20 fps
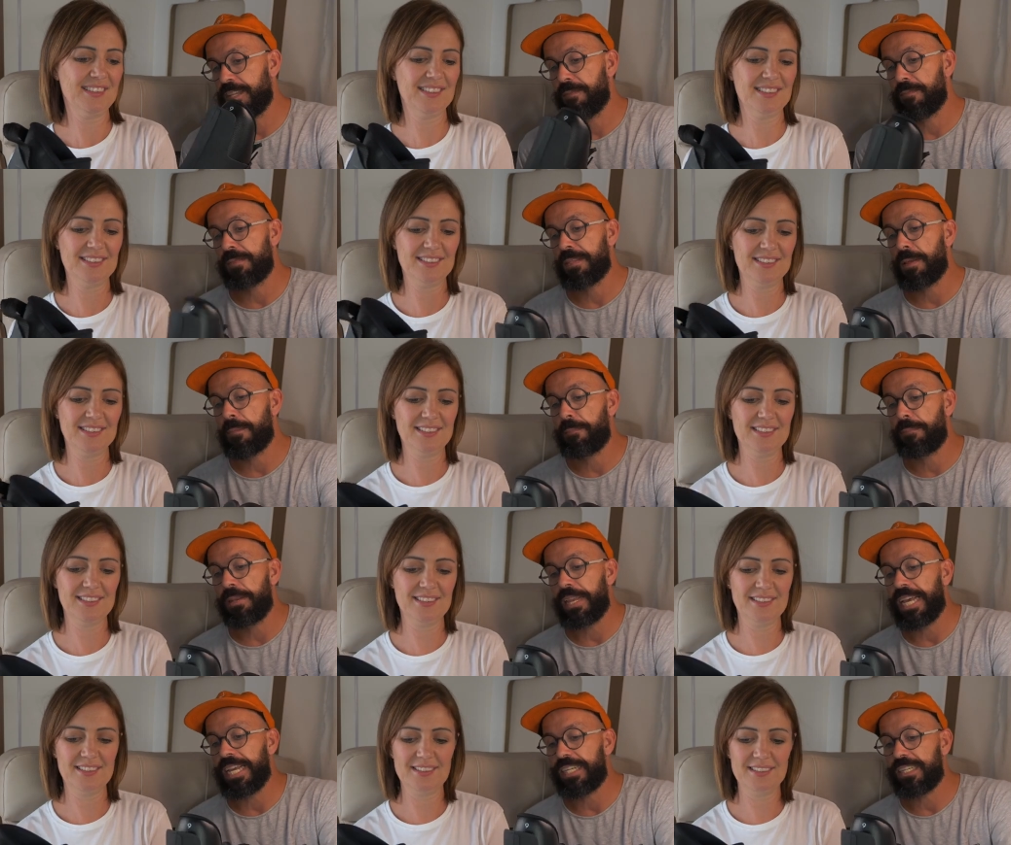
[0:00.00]
Speaker 1: the, the
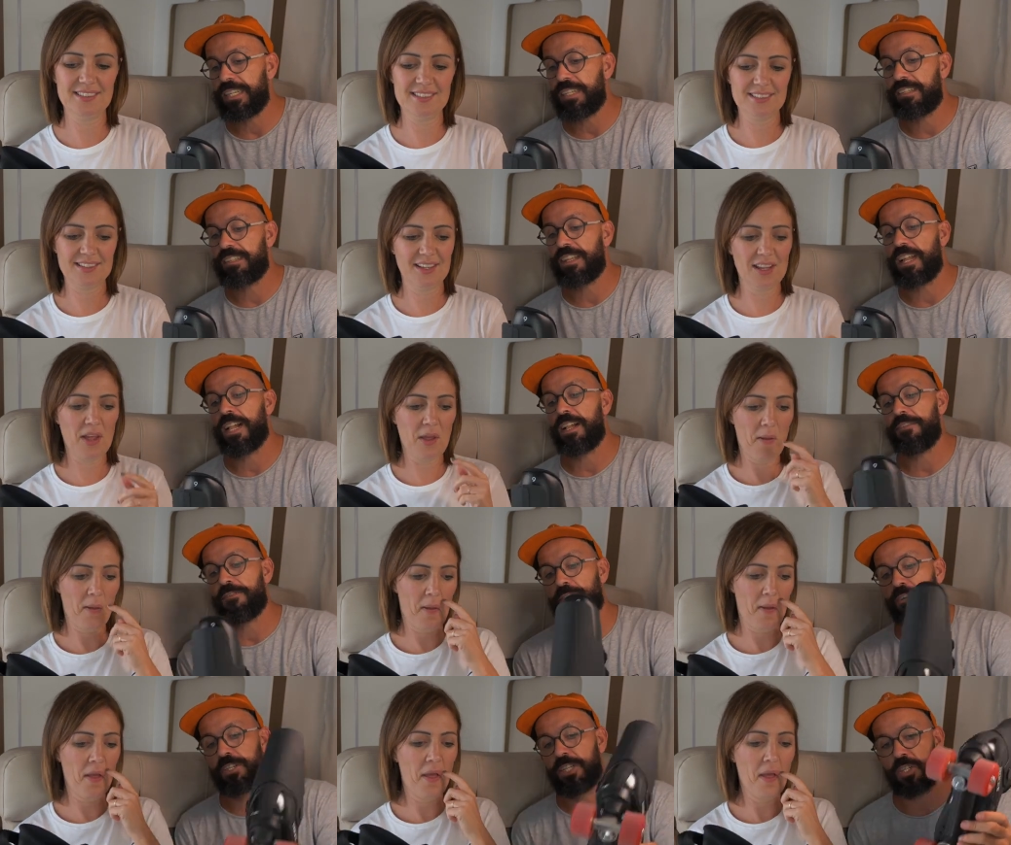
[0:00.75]
plate
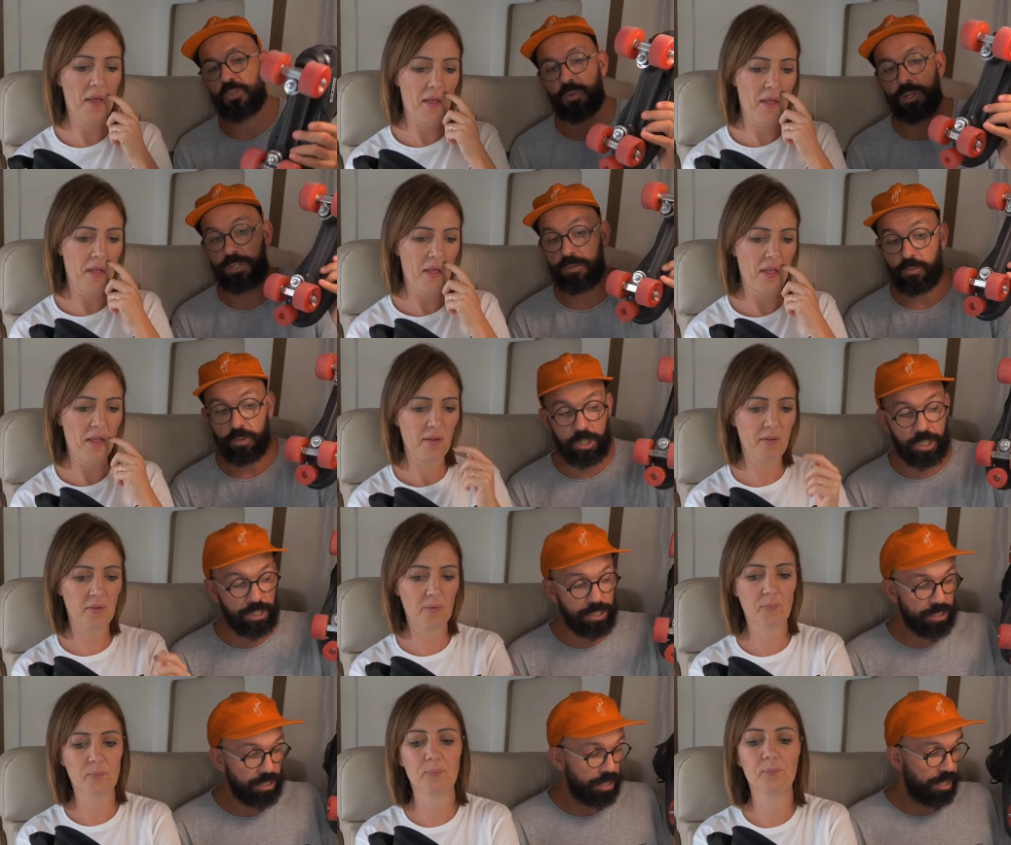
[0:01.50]
itself on this one, which
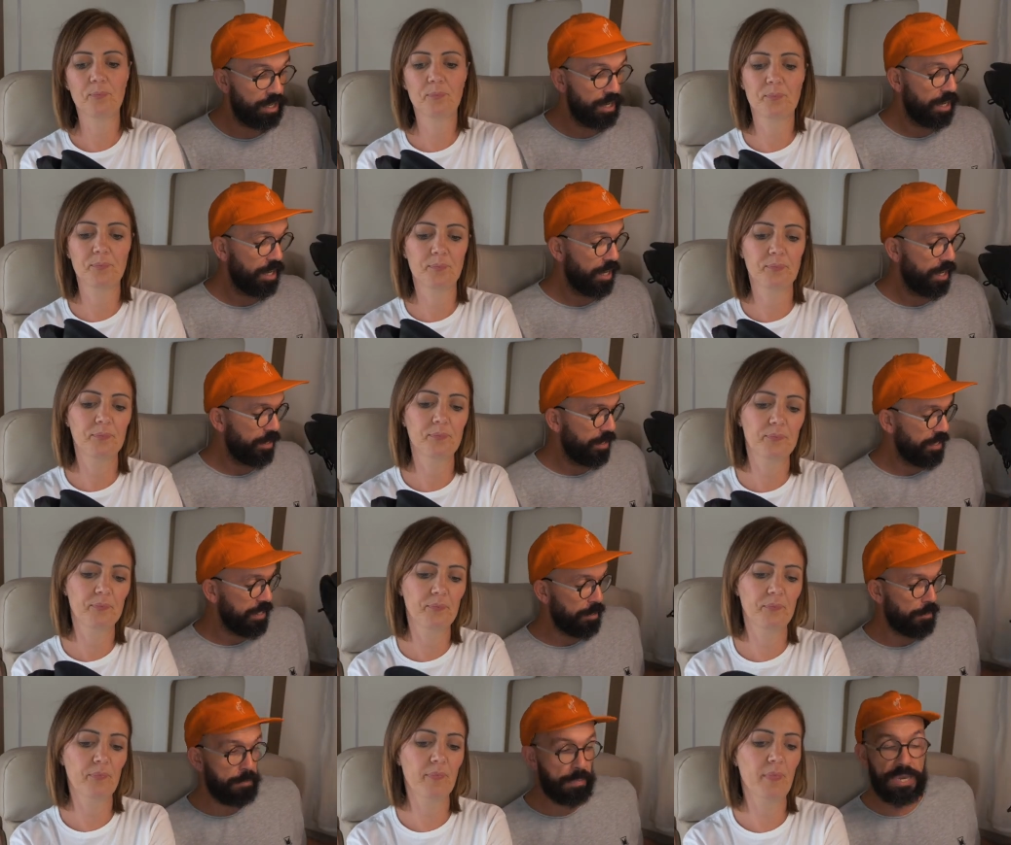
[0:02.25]
is a
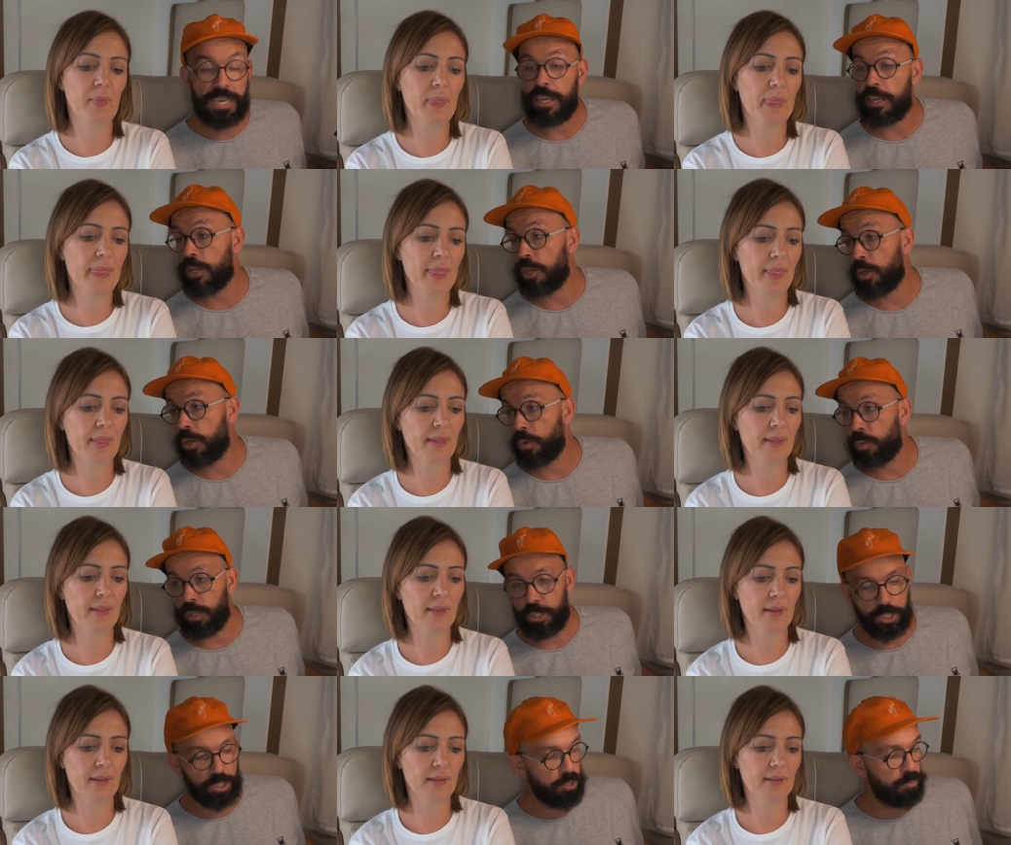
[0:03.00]
it's a PU,
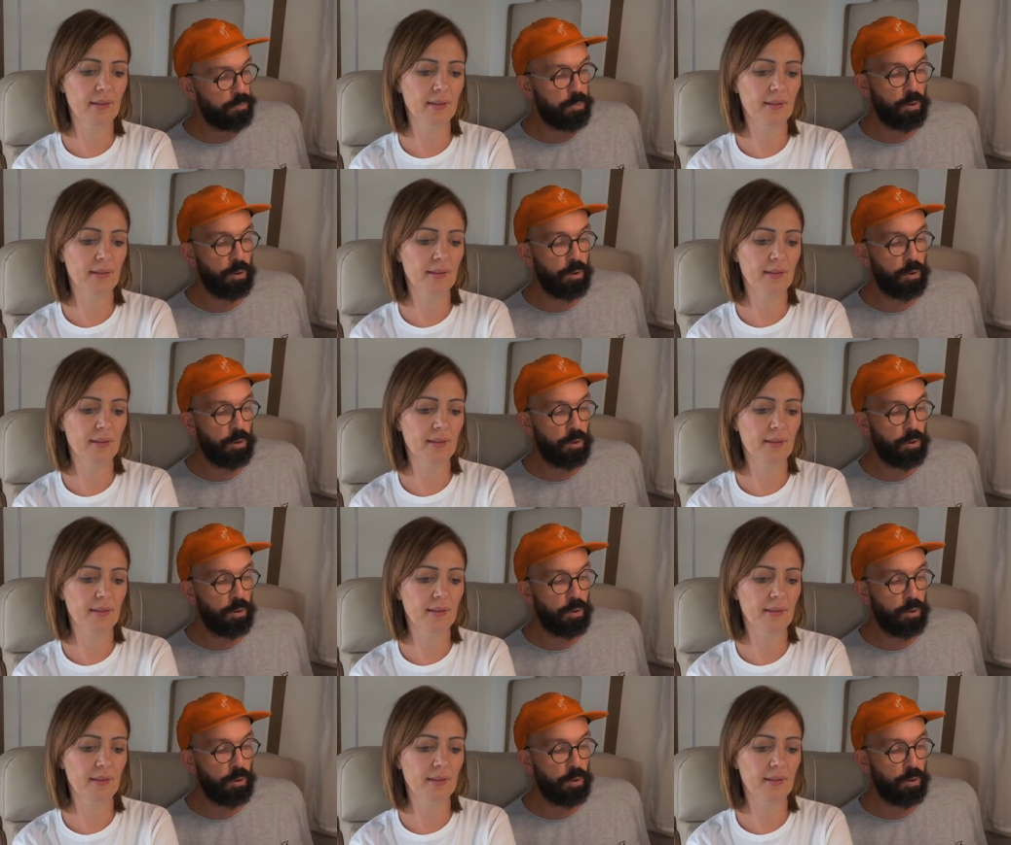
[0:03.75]
which is